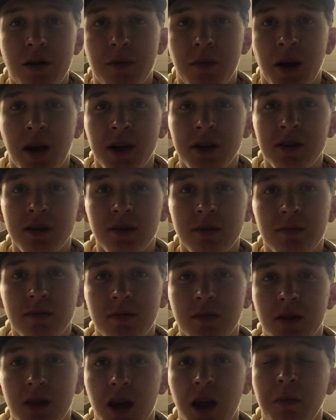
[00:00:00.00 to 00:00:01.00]
our minds?
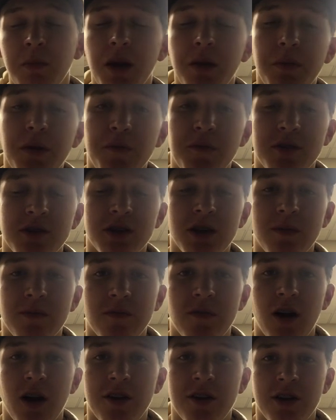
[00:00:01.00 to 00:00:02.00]
It may be for some,
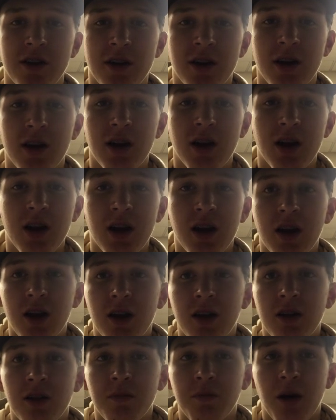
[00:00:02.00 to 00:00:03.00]
Father,
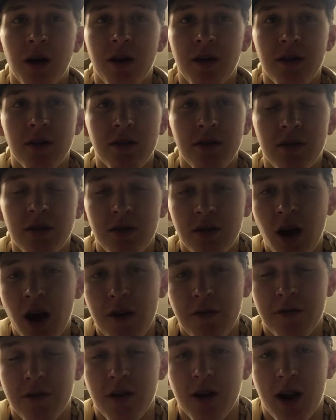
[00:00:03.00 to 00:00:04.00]
but
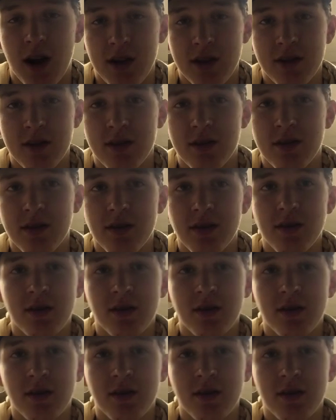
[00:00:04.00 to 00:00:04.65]
not for us.